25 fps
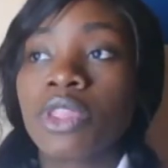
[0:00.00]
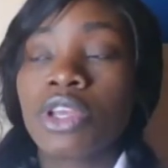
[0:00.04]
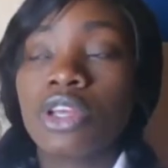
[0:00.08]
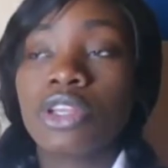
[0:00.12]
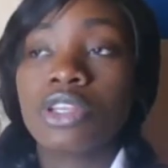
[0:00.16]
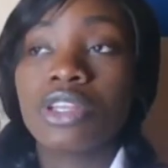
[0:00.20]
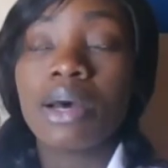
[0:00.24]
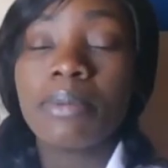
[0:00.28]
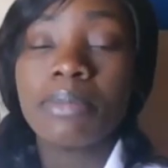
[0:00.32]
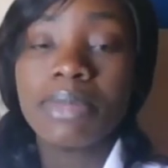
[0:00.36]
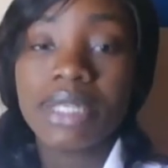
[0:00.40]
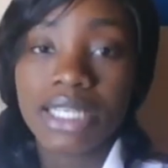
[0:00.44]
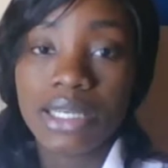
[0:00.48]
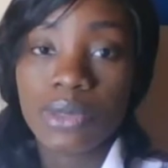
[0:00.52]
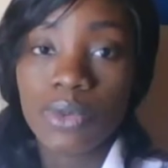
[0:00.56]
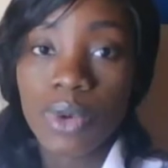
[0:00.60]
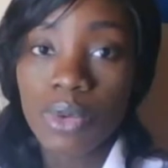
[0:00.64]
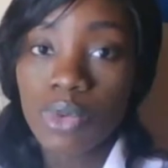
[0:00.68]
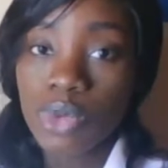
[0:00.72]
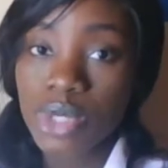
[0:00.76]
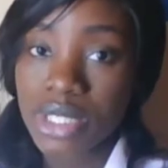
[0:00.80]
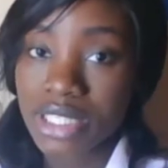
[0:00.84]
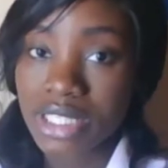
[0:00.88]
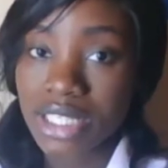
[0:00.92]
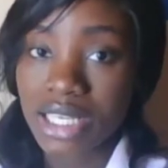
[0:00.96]
Normally, what
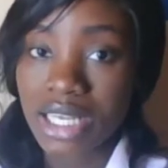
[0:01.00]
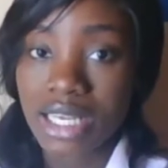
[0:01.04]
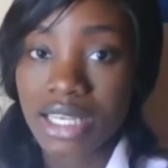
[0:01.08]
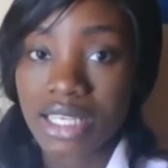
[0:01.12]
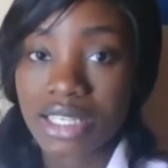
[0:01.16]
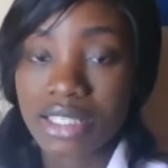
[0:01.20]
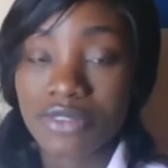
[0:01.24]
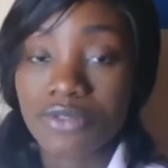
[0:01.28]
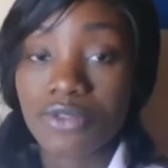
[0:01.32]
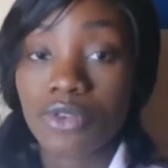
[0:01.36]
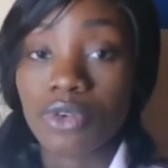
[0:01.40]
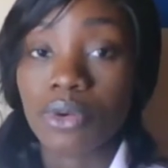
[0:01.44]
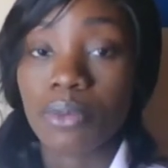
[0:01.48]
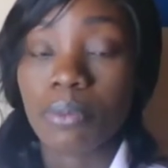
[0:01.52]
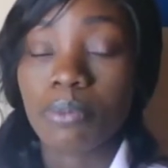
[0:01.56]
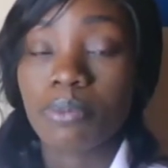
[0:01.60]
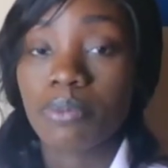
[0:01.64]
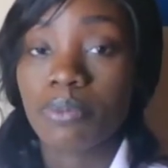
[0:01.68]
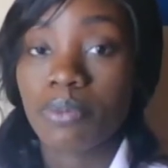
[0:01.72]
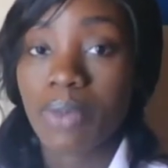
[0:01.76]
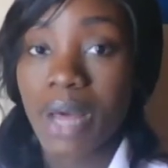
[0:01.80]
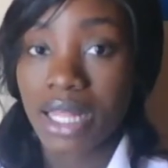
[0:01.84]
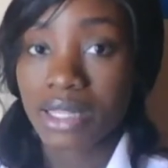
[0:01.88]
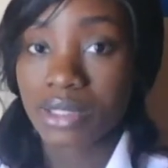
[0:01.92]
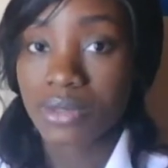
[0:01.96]
we say is for
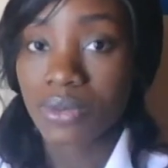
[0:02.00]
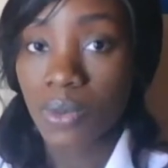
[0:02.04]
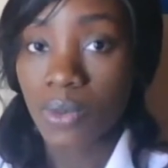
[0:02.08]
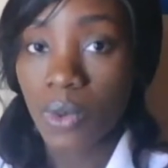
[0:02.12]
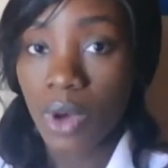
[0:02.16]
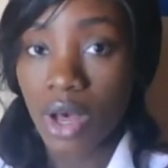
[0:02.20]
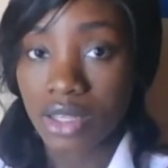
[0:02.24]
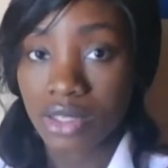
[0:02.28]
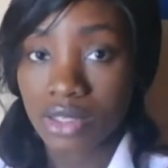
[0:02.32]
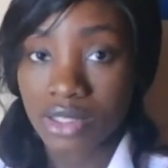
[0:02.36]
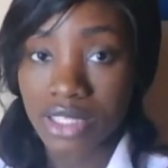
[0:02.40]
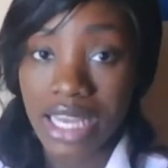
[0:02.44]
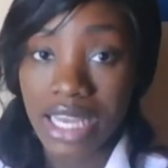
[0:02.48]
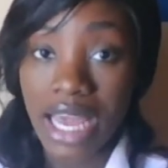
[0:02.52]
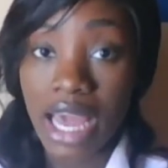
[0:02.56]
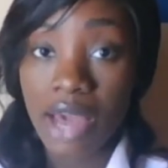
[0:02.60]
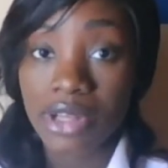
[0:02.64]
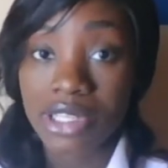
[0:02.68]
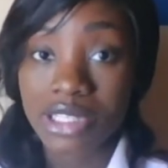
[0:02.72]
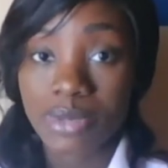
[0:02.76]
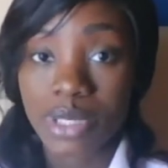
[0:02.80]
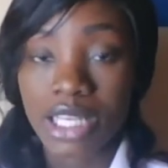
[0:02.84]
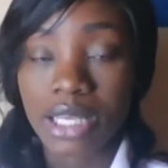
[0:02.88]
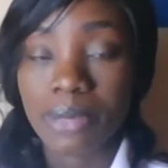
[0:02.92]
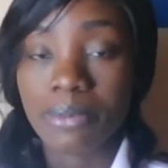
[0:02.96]
Part 1, the
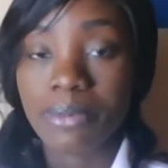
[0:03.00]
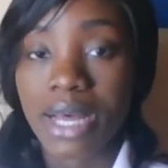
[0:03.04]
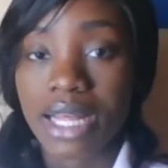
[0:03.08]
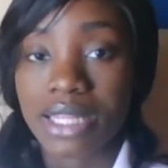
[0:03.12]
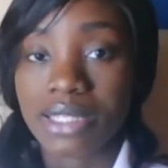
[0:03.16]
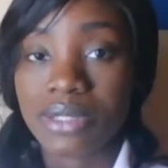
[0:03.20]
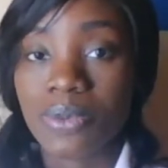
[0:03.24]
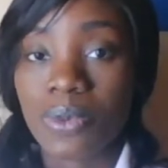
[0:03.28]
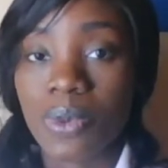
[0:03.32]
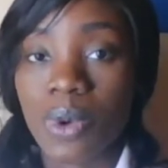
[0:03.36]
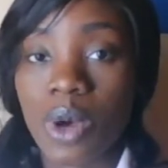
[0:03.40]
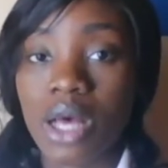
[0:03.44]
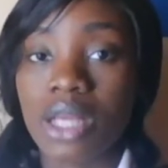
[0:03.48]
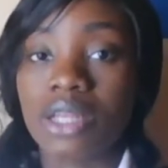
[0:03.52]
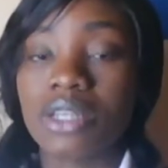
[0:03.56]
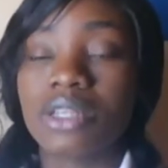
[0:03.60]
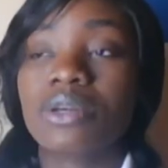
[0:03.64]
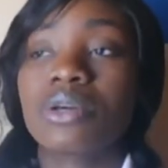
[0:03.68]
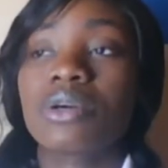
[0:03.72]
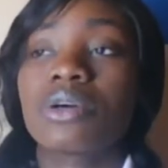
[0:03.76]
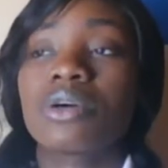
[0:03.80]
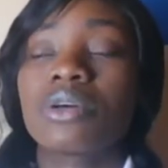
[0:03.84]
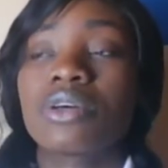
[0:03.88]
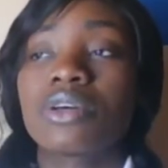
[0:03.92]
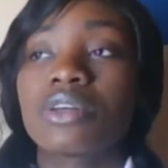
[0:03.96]
IELTS Speaking Part 1,
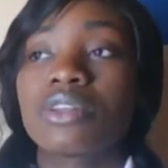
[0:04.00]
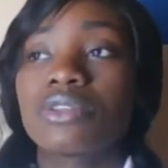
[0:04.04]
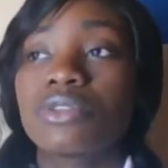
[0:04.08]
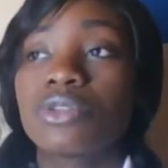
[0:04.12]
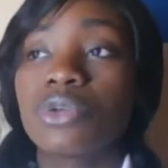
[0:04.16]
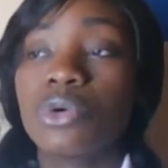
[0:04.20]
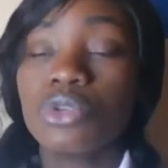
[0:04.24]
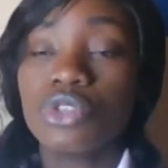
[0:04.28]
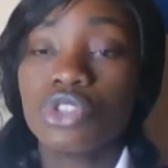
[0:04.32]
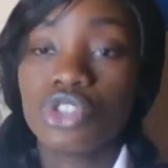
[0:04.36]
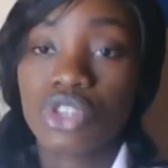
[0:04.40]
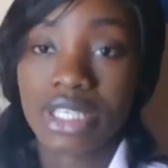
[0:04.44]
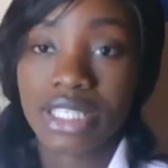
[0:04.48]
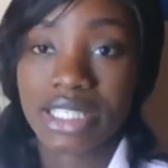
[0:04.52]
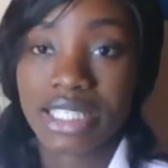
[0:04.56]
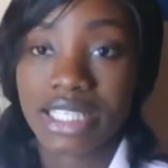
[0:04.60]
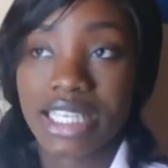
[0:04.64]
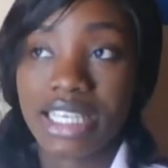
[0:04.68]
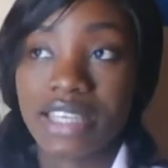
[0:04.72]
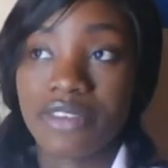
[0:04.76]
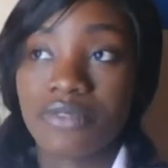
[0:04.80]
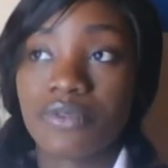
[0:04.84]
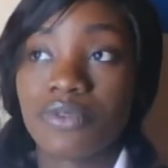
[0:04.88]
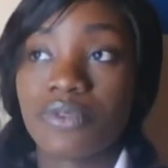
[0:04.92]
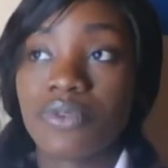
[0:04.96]
don't just
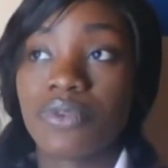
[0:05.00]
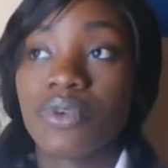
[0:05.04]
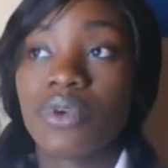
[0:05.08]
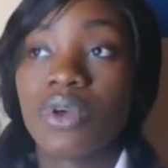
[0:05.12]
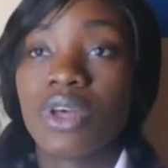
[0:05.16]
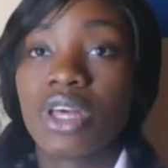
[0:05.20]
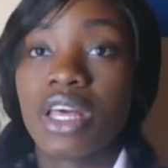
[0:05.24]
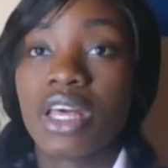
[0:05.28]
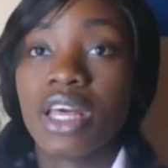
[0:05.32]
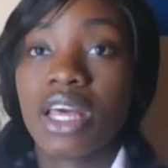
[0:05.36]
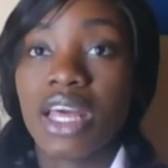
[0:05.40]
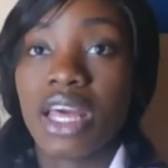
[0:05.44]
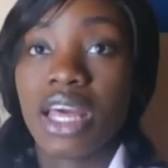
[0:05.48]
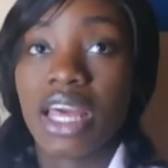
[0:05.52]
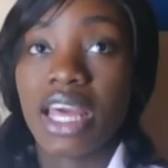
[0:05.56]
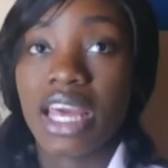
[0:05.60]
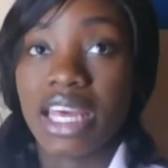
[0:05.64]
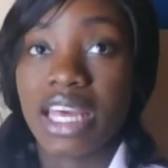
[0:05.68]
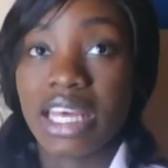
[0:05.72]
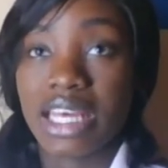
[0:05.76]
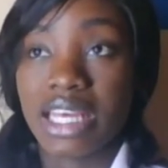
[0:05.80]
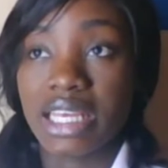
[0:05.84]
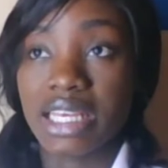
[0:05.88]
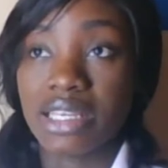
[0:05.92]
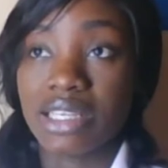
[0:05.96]
give
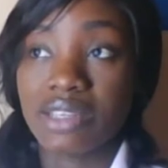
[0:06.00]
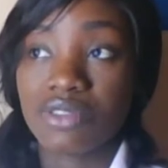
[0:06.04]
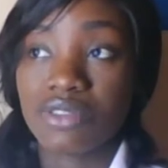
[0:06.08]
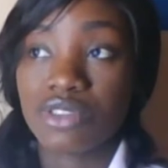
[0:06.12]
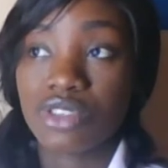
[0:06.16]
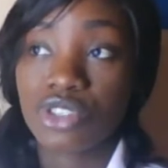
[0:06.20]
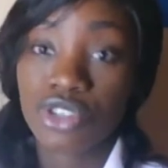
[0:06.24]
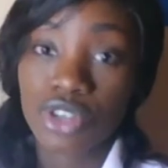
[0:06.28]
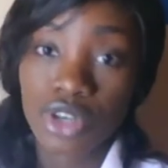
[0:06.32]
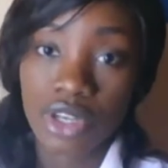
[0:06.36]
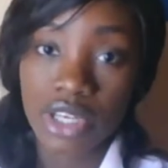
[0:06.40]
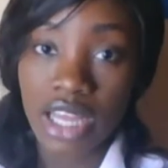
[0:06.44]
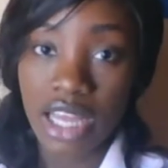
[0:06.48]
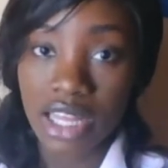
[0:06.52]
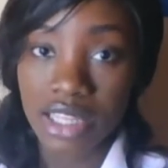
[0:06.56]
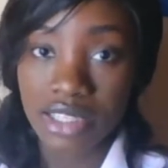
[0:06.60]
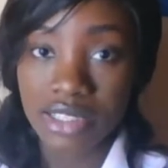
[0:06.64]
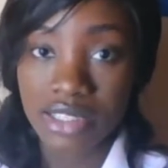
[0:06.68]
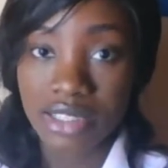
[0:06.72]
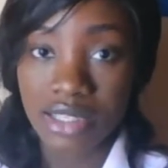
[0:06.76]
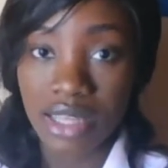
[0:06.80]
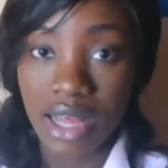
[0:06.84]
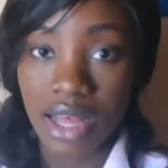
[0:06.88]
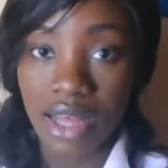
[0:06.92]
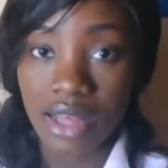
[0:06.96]
a short
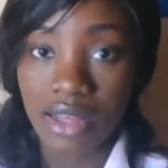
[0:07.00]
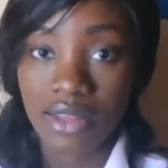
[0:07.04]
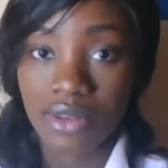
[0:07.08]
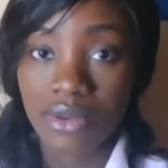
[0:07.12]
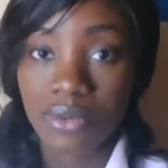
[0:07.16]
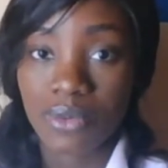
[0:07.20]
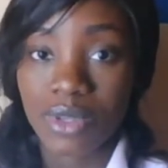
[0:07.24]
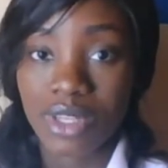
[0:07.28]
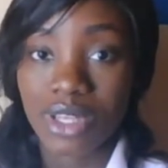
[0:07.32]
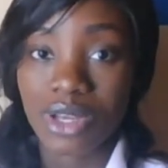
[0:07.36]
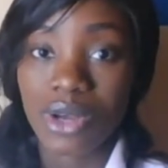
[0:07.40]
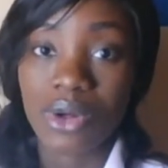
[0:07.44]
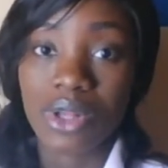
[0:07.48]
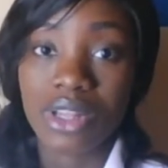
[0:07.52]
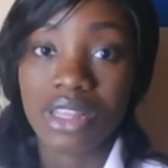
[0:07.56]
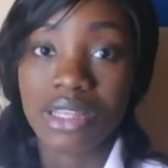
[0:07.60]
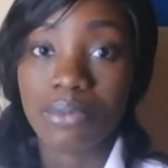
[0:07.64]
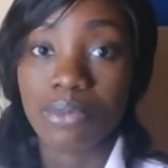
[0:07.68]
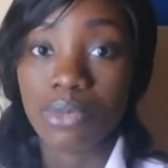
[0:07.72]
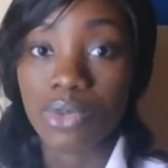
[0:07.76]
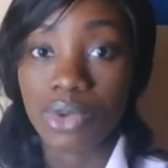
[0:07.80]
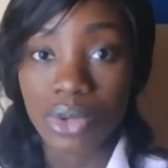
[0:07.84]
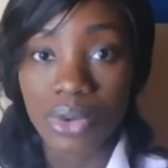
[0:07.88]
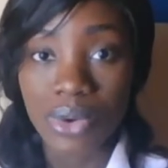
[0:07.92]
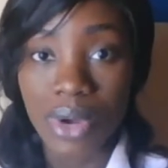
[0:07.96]
answer, what they call the
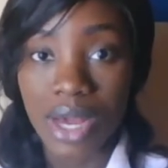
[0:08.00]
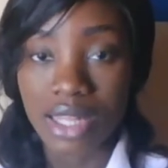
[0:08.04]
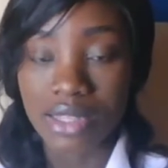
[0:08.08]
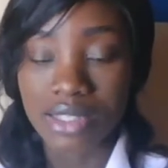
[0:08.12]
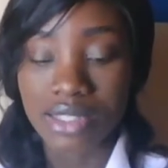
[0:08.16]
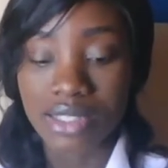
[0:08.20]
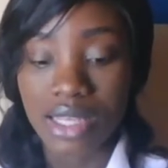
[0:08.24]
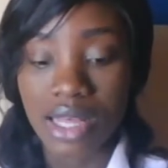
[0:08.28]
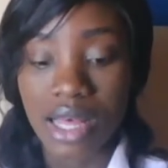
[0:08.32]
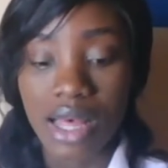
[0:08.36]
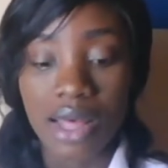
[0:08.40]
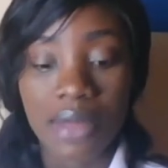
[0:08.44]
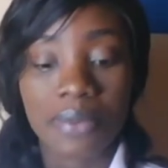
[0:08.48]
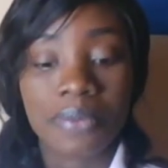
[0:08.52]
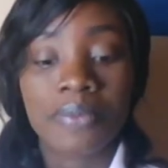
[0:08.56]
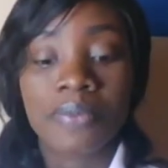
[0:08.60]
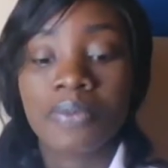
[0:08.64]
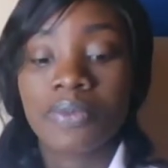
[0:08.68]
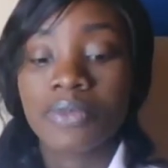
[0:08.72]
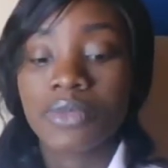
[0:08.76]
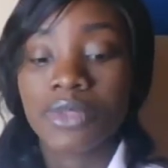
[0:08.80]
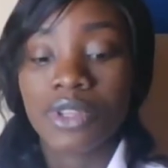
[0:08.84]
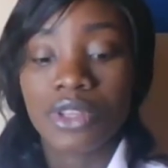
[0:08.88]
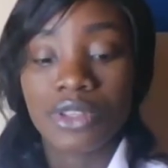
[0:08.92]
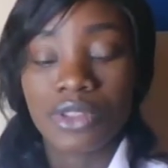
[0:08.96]
mono answer.
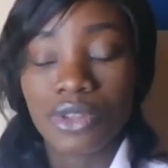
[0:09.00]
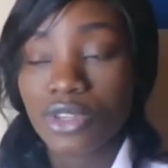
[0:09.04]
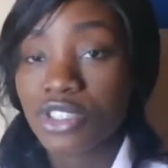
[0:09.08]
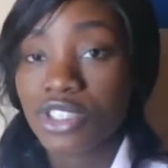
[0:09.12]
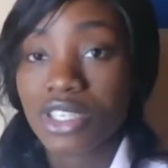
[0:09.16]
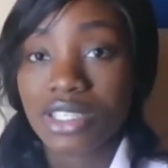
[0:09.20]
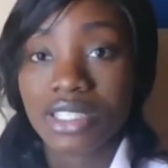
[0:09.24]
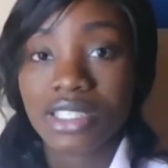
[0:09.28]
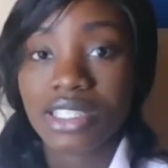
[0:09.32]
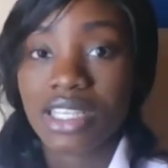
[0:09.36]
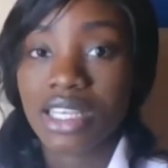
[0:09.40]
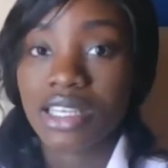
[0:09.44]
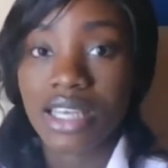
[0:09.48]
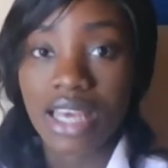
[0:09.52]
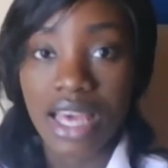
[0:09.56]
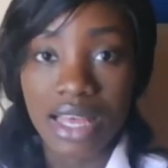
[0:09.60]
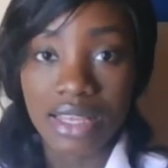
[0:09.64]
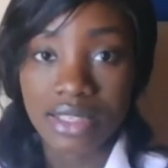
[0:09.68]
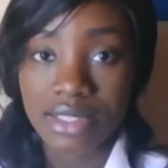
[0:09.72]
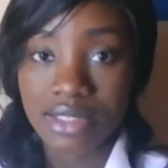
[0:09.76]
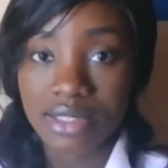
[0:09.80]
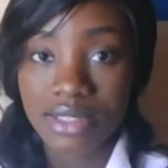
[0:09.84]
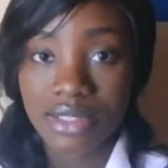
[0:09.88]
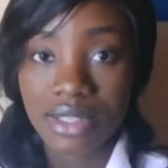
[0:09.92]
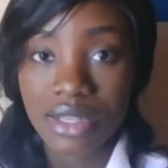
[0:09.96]
Don't just say
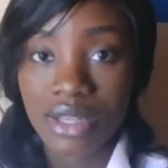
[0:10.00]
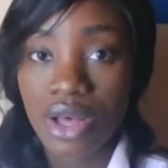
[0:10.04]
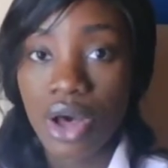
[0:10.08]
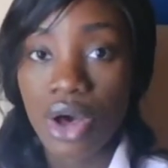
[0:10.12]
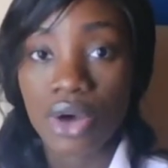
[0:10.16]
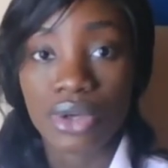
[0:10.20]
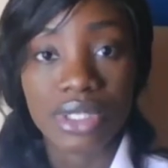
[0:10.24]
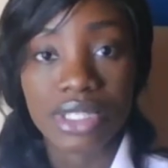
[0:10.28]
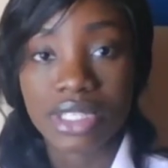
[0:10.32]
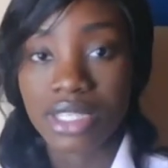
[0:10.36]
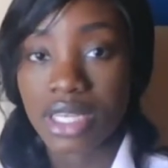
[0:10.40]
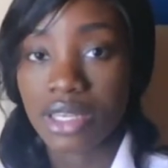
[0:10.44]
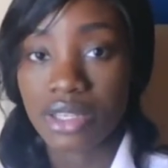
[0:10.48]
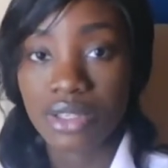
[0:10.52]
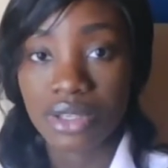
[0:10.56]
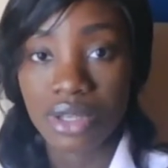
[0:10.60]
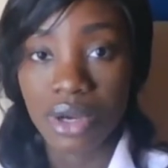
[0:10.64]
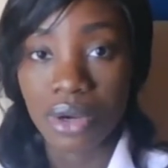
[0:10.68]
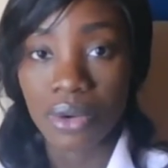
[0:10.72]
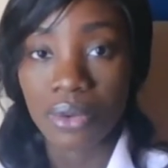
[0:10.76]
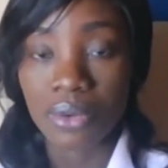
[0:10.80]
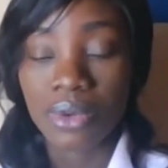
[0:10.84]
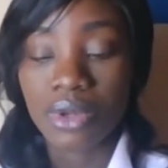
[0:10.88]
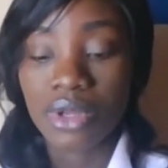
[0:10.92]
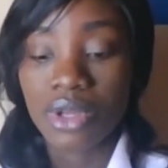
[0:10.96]
yes or say
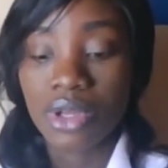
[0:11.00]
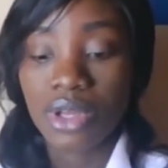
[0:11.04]
no.